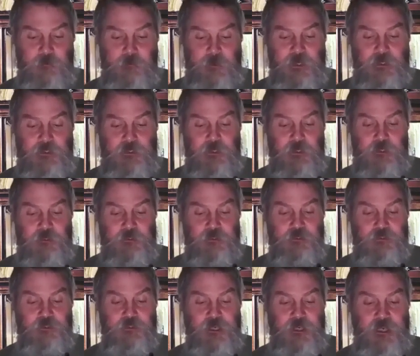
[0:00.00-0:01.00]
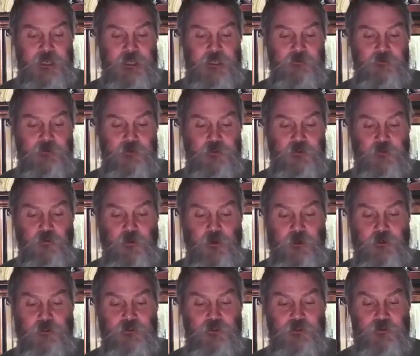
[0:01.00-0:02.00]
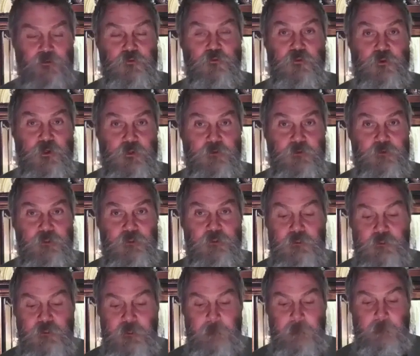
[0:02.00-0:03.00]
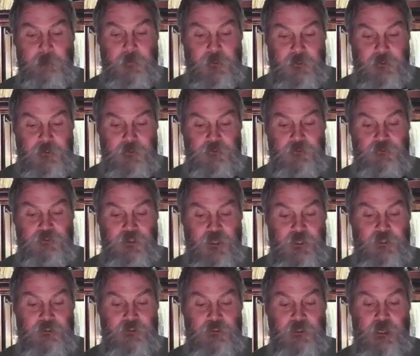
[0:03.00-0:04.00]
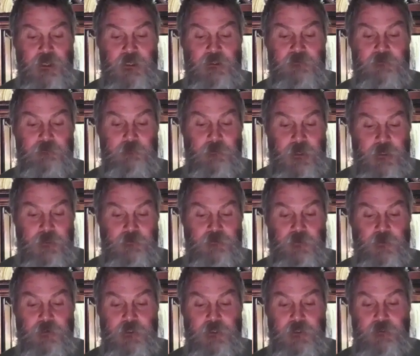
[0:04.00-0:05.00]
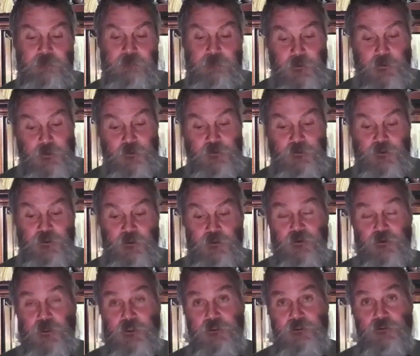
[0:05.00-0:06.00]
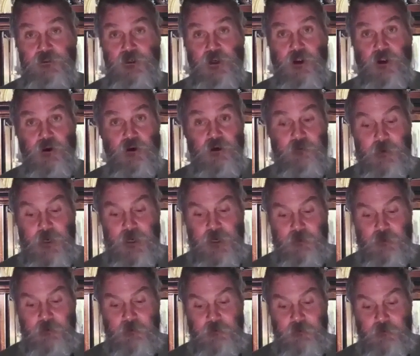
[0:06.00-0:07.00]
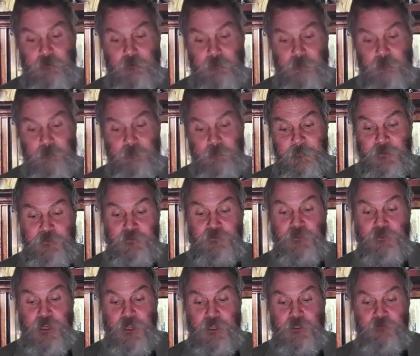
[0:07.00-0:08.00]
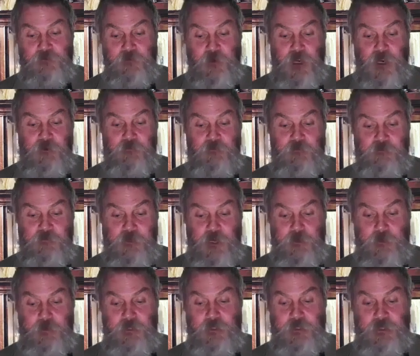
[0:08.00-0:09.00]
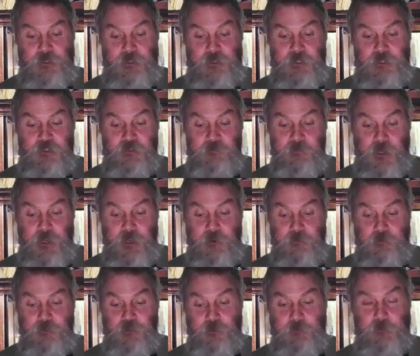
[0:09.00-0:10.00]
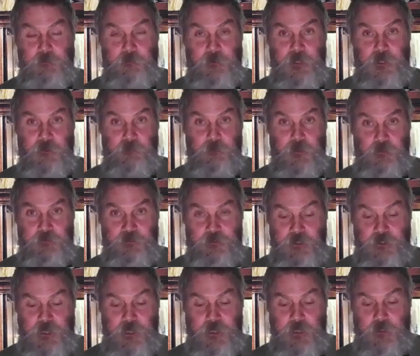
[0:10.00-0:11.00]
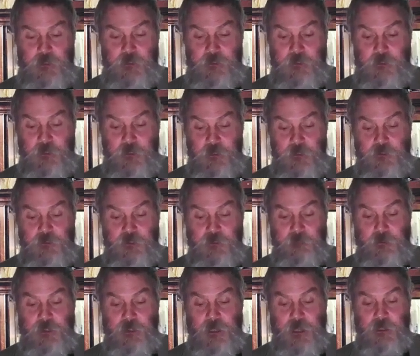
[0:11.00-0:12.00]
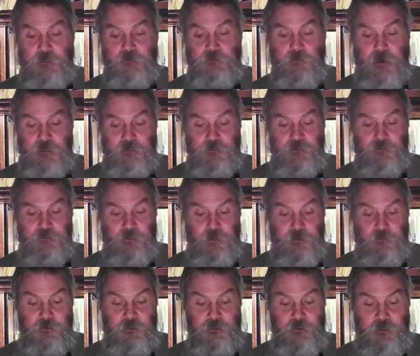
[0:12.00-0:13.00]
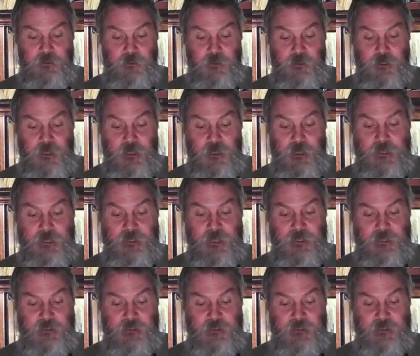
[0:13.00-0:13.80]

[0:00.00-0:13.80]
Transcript: I am the only man to understand what the words wounded, punished, chastised, maltreated, bruised, and crushed are about. It is God's fire refinement in his power to prepare Moshiach to be God's righteous servant